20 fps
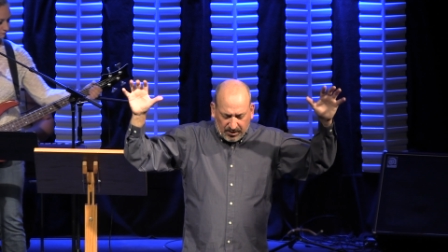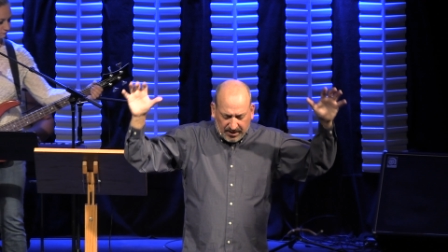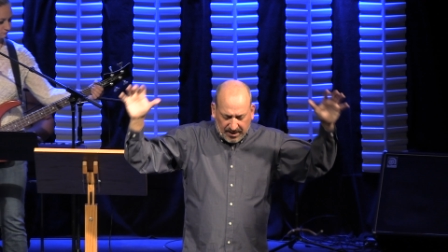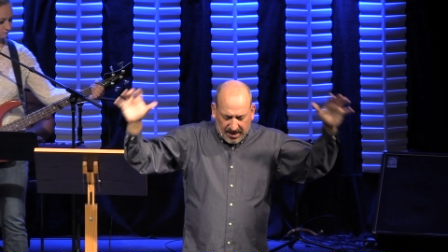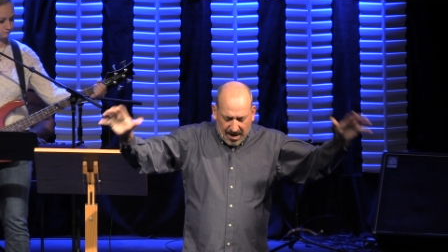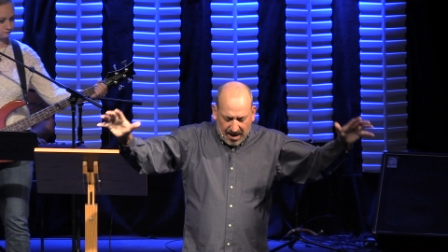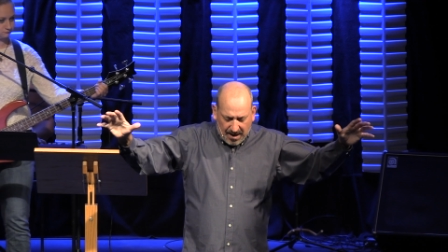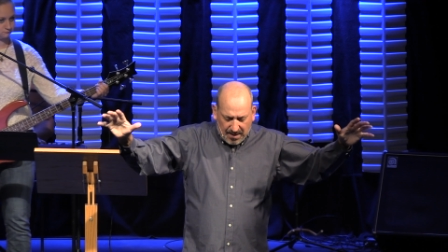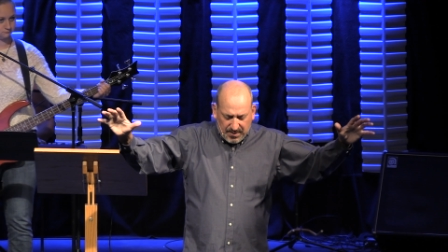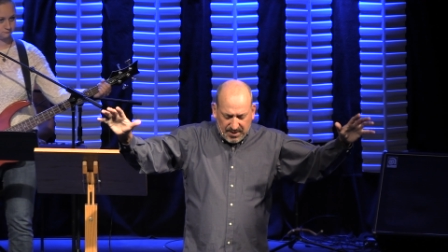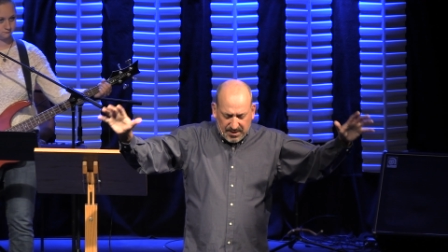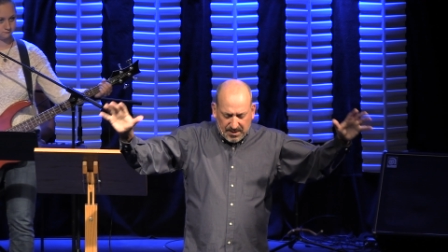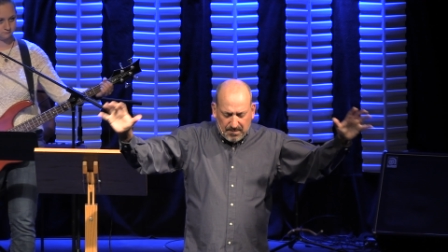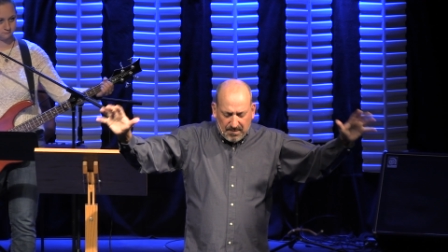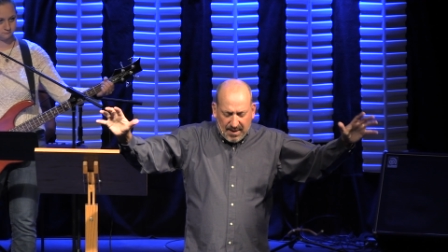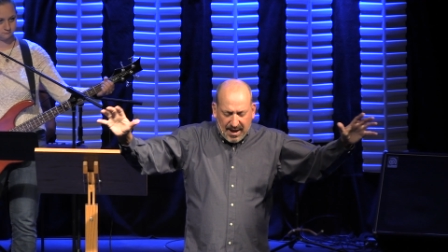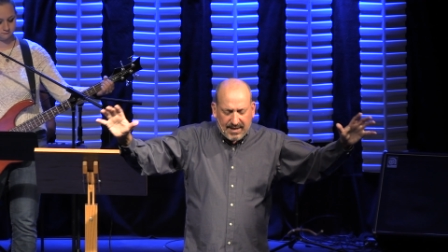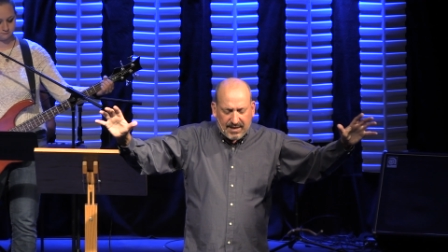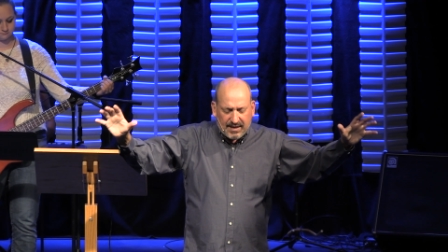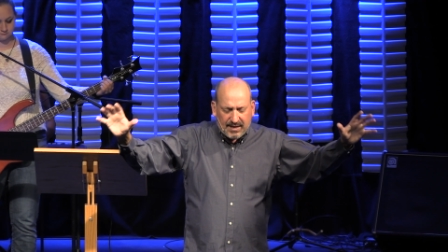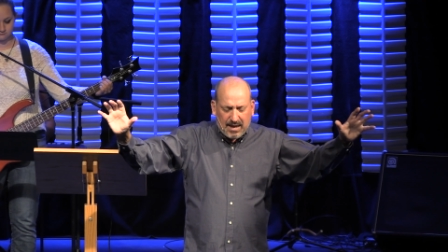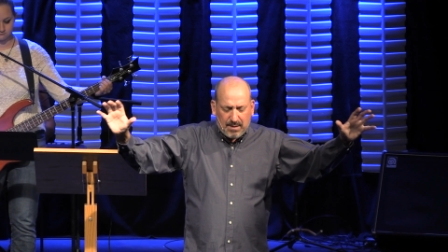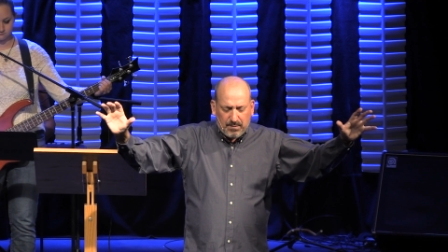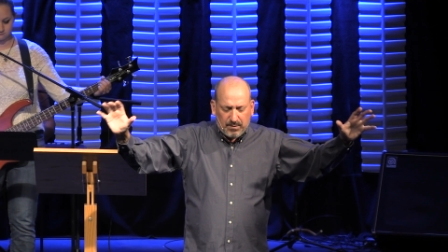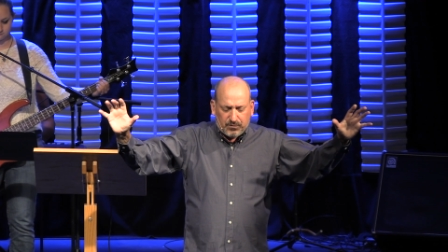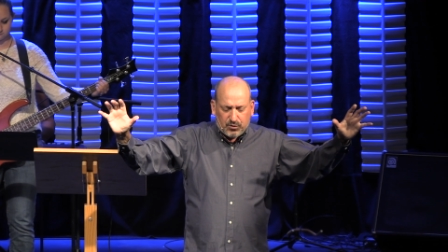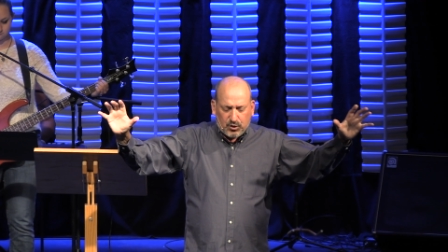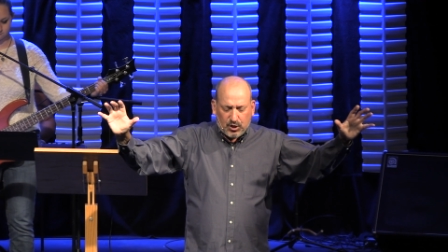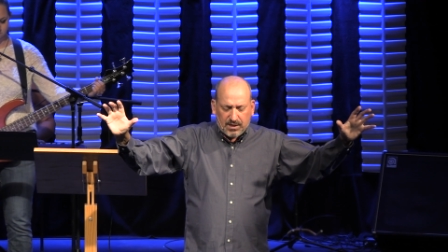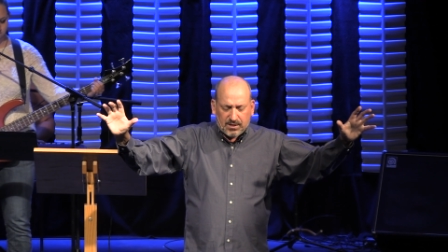come in the mighty name
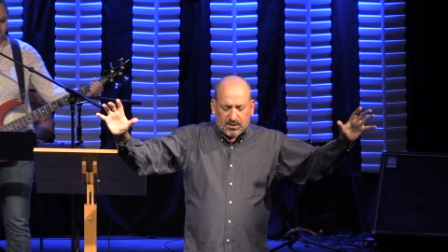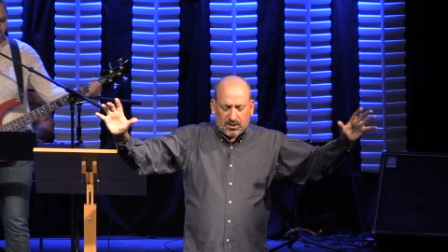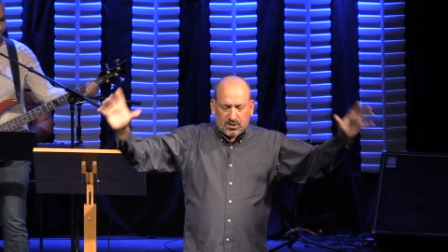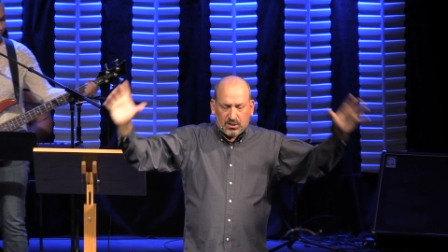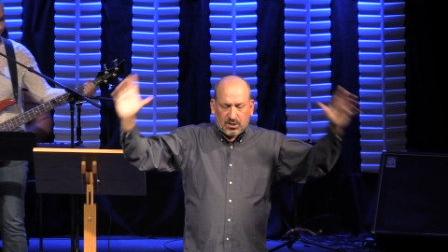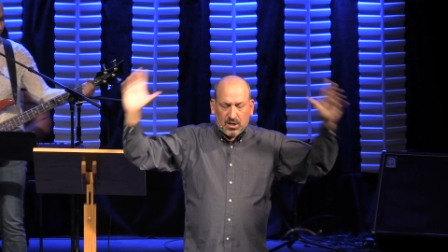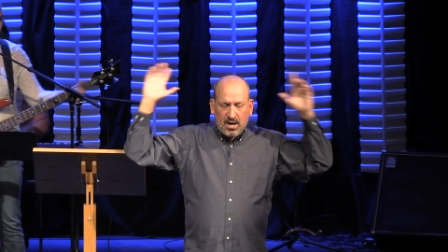of Jesus,